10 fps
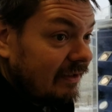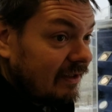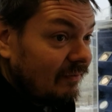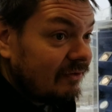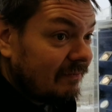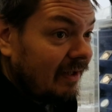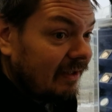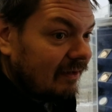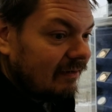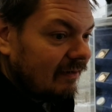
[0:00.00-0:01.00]
doubled your
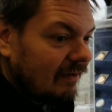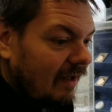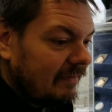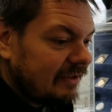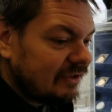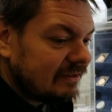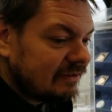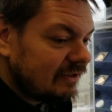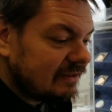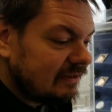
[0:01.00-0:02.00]
money. I mean, just
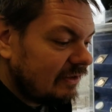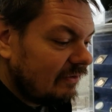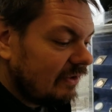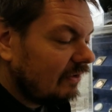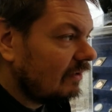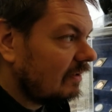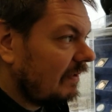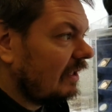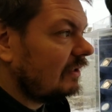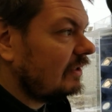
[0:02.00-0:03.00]
just you know, you go to the
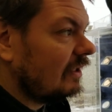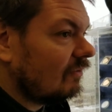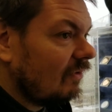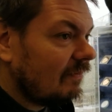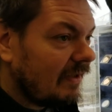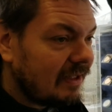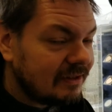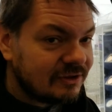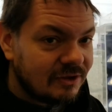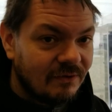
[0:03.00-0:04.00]
bank and you get a roll of
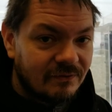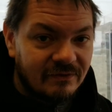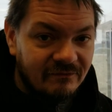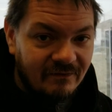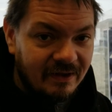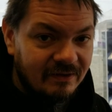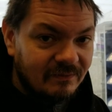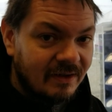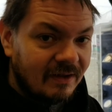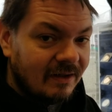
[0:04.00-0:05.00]
pennies and you go through and you find
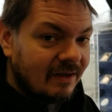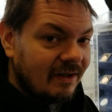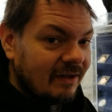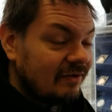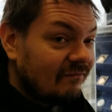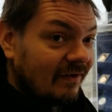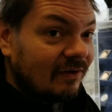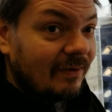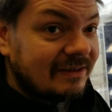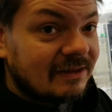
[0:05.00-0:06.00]
them, you find a
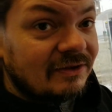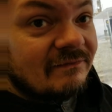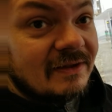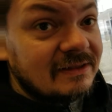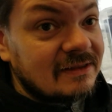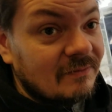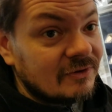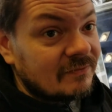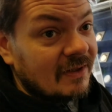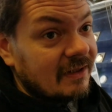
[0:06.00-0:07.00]
wheat cent, you've at least doubled
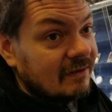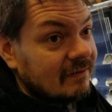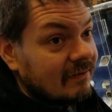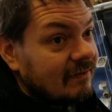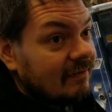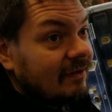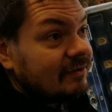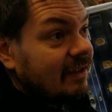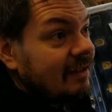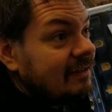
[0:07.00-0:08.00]
your money. Right. There's
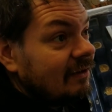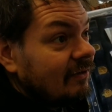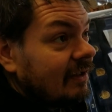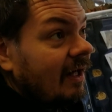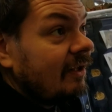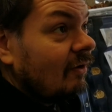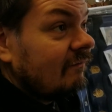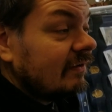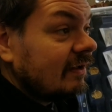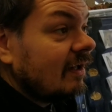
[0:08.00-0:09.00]
not a dealer that I know of
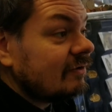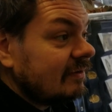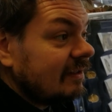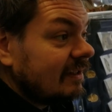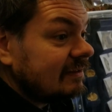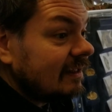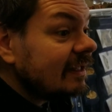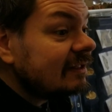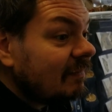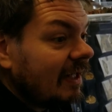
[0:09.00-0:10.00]
in the country that doesn't at
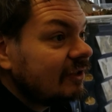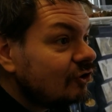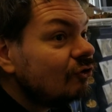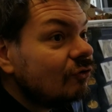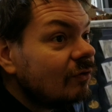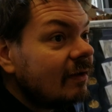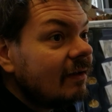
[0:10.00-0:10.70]
least pay two